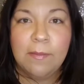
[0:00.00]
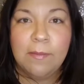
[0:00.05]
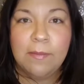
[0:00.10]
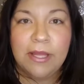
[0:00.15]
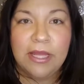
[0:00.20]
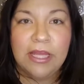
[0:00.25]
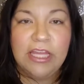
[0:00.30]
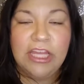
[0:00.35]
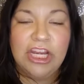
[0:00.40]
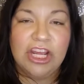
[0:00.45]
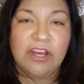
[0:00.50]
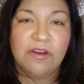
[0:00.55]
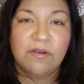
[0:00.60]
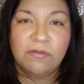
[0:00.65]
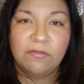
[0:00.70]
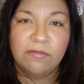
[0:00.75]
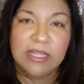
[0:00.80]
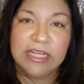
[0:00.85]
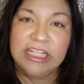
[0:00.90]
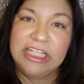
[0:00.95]
you know,
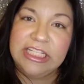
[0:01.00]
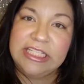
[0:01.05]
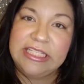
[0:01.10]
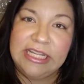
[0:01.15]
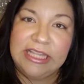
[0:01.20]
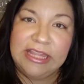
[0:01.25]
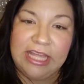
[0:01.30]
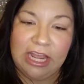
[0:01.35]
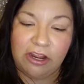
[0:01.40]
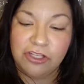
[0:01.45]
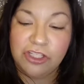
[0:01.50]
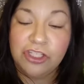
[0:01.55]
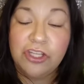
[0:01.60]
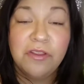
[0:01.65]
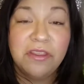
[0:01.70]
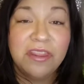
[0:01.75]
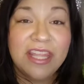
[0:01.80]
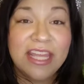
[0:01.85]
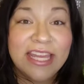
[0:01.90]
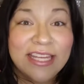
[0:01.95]
they just sit there. So
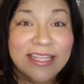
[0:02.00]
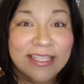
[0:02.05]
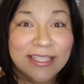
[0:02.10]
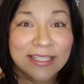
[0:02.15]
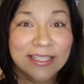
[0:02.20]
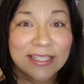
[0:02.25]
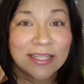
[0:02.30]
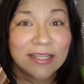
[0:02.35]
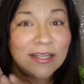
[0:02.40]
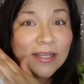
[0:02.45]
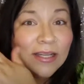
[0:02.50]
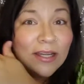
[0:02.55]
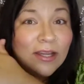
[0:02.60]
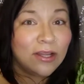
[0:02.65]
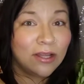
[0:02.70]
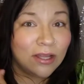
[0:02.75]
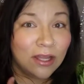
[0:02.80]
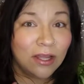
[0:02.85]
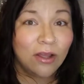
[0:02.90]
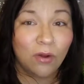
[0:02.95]
this
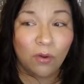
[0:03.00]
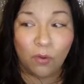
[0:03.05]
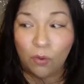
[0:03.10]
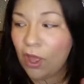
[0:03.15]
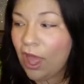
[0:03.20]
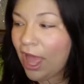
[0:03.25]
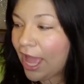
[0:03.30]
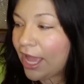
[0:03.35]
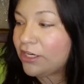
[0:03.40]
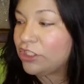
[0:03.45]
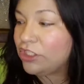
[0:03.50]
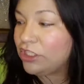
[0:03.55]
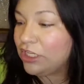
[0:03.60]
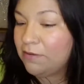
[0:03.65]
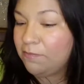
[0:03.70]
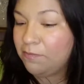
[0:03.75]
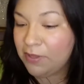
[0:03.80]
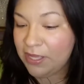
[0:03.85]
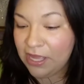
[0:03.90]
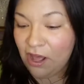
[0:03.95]
will actually
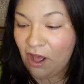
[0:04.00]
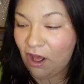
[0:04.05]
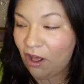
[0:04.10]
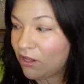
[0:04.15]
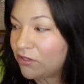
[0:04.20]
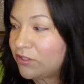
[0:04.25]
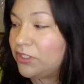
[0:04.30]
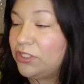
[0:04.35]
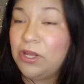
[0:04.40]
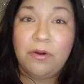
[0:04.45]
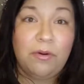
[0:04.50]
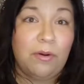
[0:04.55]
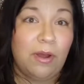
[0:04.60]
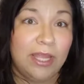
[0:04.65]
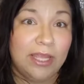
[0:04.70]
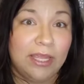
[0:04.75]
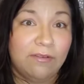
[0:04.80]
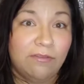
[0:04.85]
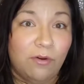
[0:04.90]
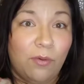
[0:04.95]
be also a
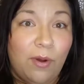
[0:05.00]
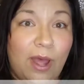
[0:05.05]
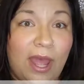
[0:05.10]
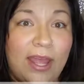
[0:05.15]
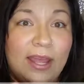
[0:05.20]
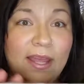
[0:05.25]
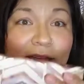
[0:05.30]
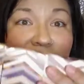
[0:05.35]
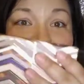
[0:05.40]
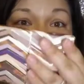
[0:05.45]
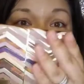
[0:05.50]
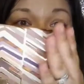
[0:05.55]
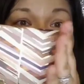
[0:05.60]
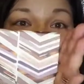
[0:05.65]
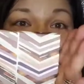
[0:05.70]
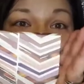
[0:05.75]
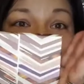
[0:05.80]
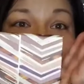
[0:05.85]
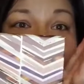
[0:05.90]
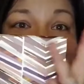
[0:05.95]
giveaway.
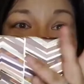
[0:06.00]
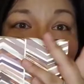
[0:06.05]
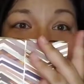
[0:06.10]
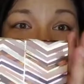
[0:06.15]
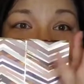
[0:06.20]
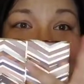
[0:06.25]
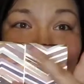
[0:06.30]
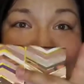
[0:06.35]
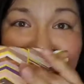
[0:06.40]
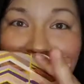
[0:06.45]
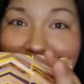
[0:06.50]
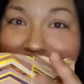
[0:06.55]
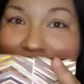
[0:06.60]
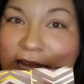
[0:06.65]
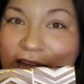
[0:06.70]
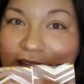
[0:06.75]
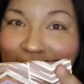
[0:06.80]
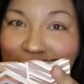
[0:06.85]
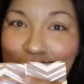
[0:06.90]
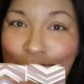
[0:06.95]
So
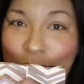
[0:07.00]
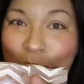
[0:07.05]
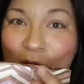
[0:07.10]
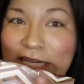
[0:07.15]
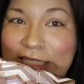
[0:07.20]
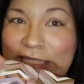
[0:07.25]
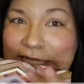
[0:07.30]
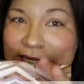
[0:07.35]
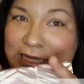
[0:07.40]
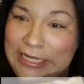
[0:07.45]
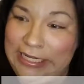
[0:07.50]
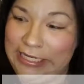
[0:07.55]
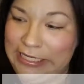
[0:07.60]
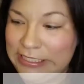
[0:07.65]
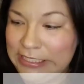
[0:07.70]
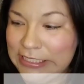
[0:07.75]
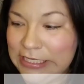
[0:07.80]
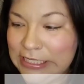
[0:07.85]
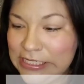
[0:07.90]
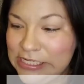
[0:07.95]
if you want to,
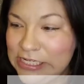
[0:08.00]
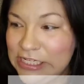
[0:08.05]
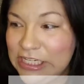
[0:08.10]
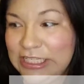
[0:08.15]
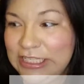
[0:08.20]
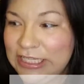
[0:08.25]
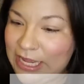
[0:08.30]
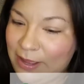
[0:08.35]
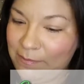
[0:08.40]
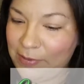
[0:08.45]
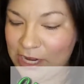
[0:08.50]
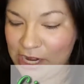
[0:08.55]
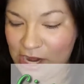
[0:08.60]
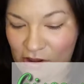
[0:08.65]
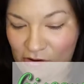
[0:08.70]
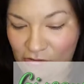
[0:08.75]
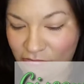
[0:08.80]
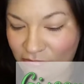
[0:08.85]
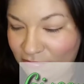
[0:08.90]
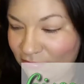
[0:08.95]
just let me
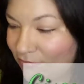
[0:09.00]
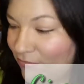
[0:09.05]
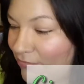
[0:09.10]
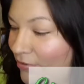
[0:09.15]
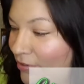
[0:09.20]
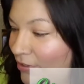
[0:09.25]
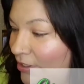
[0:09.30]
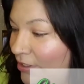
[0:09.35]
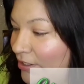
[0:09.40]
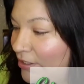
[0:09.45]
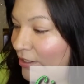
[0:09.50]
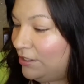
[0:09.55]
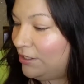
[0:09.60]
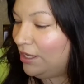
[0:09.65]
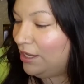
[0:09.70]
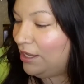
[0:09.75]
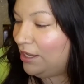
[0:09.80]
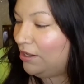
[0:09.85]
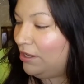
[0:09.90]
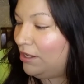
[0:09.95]
know
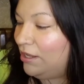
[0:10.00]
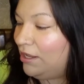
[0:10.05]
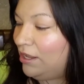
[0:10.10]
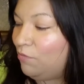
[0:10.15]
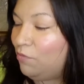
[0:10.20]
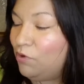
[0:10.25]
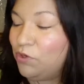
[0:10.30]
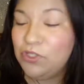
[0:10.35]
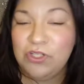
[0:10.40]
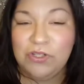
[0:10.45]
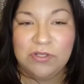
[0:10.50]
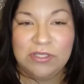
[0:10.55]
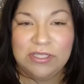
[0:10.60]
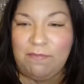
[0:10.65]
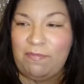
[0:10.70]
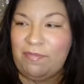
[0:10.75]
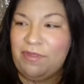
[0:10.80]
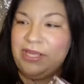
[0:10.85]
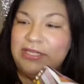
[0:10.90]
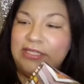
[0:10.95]
and we'll do
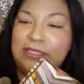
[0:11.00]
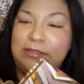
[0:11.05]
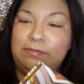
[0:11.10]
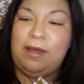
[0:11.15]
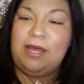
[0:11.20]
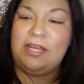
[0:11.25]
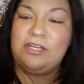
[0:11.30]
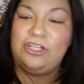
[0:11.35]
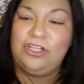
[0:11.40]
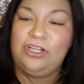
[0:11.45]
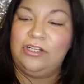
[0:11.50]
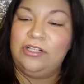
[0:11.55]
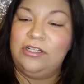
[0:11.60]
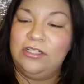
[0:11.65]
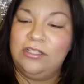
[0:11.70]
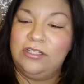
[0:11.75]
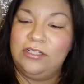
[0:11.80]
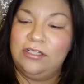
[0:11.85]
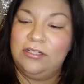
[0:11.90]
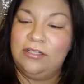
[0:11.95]
something special.
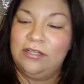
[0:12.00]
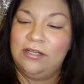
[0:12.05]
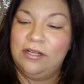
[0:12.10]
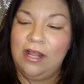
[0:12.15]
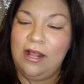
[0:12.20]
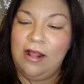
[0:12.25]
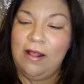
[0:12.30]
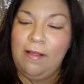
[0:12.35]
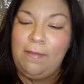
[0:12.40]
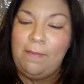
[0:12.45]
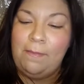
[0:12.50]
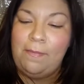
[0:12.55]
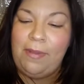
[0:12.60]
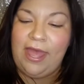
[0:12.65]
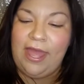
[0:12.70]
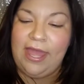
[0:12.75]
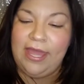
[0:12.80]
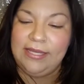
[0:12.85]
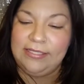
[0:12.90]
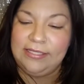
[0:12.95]

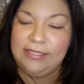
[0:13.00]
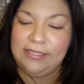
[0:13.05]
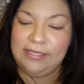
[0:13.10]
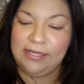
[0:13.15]
But